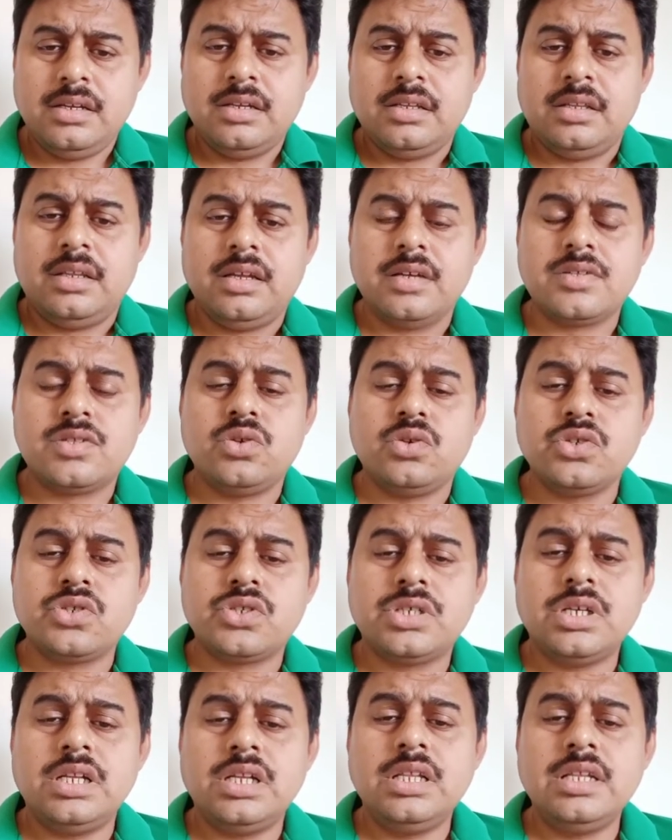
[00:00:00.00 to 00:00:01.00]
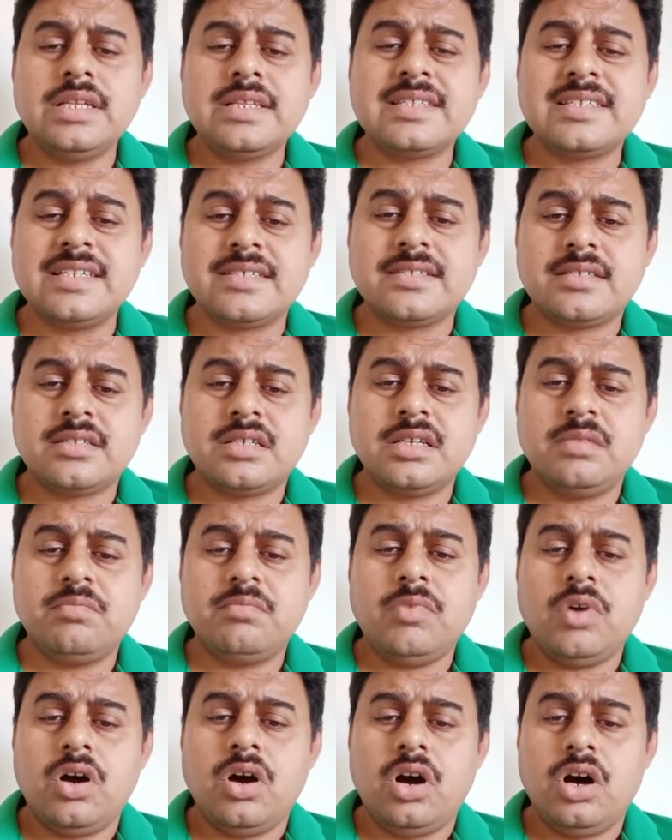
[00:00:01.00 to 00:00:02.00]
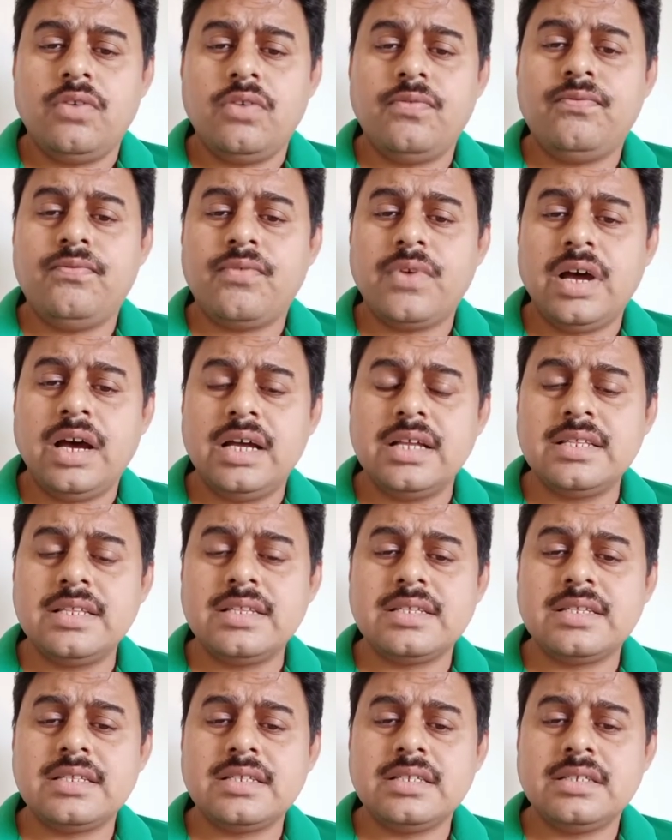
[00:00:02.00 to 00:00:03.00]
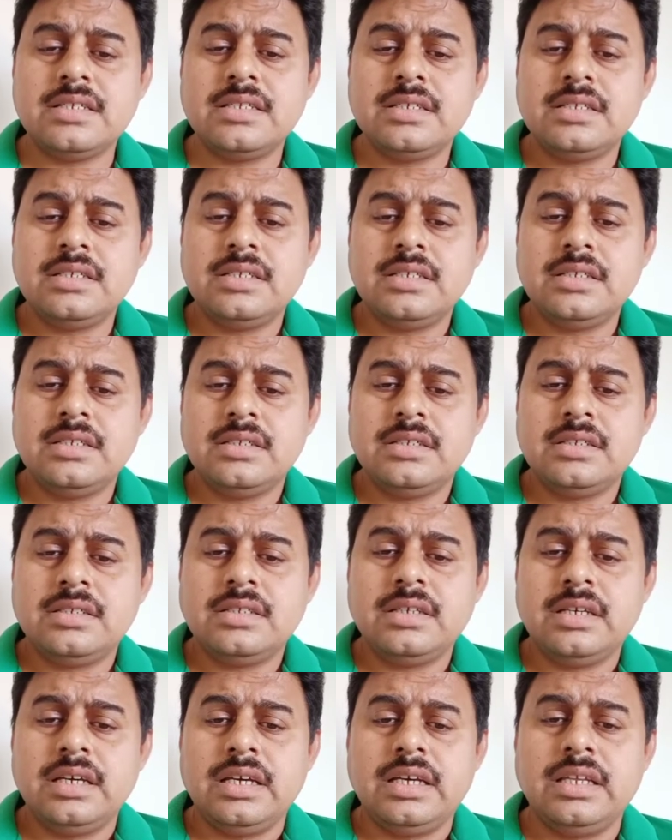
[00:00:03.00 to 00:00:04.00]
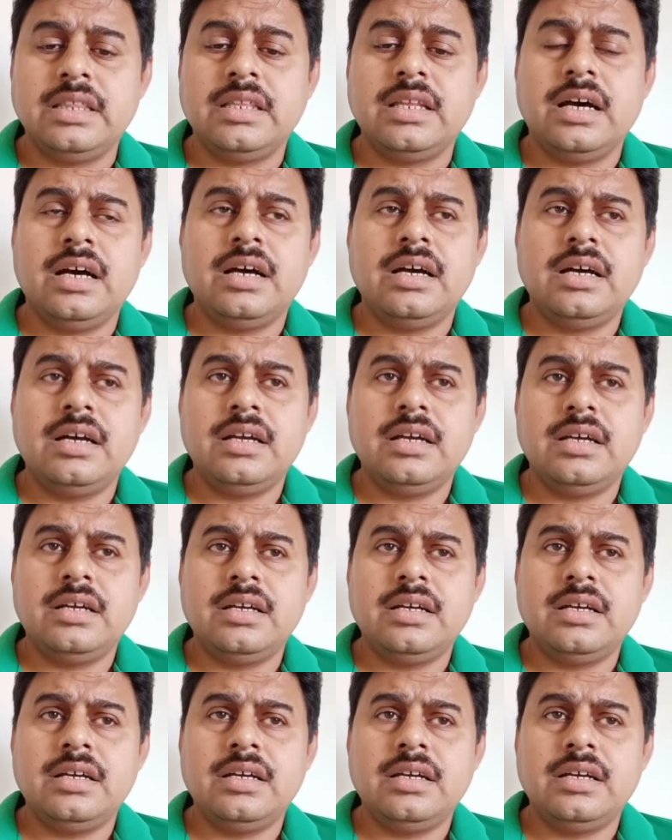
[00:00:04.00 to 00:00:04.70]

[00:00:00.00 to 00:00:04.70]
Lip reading: the social system of France in the